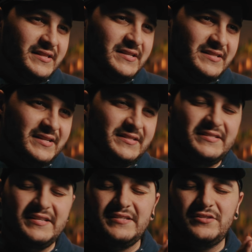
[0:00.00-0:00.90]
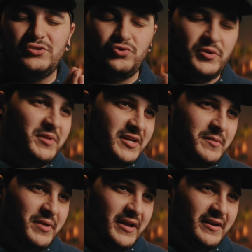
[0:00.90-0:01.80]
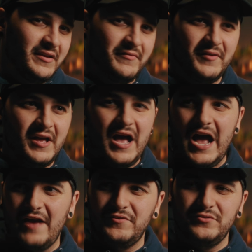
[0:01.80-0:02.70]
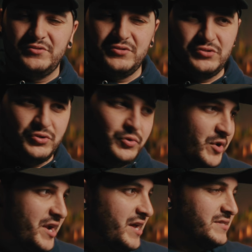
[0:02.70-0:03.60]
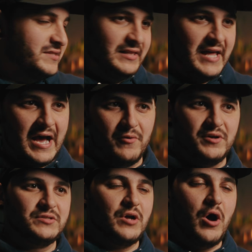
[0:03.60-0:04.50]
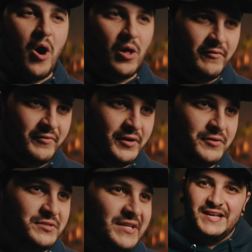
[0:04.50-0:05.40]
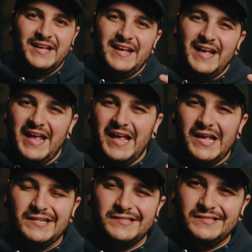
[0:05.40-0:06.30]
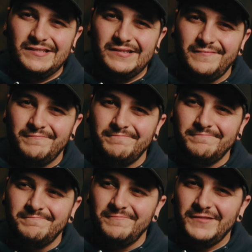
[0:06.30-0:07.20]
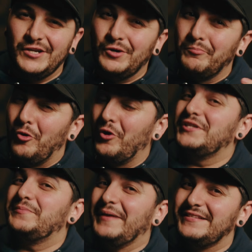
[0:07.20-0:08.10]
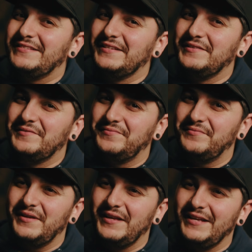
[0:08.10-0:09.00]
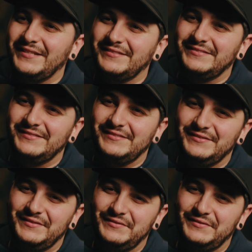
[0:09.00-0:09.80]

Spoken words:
of these lenses is extremely competitive. I've used the Sureis, the Laowas, all of those, and they're more expensive and